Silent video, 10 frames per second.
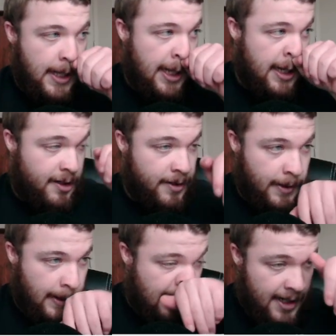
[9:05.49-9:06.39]

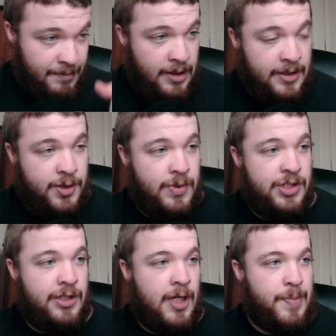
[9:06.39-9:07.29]
And I'm going to
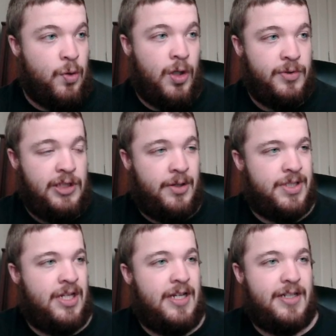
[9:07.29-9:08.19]
switch it up. Normally, I
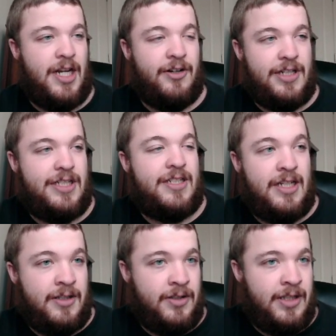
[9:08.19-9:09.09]
would take Derek
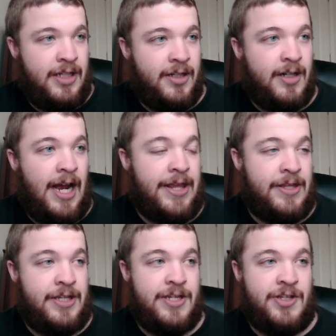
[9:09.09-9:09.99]
Stingley here. I
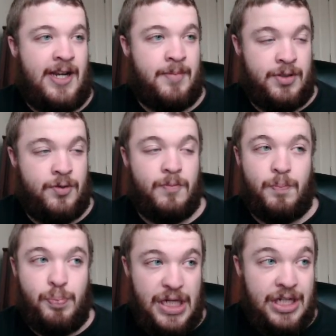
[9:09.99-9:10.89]
think he's an
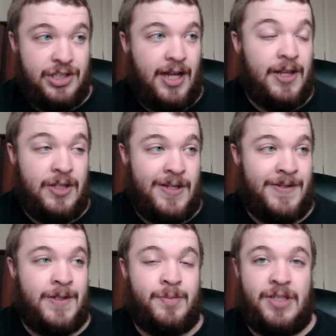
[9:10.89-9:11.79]
absolute beast. I think
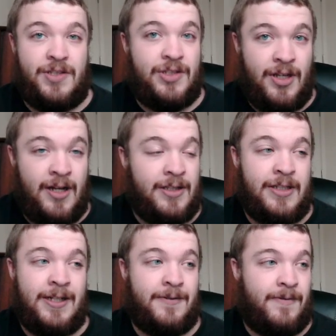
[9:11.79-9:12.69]
he's going to be a stud in
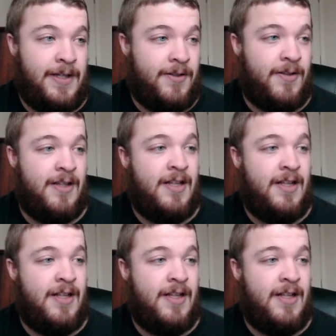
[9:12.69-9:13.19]
the NFL.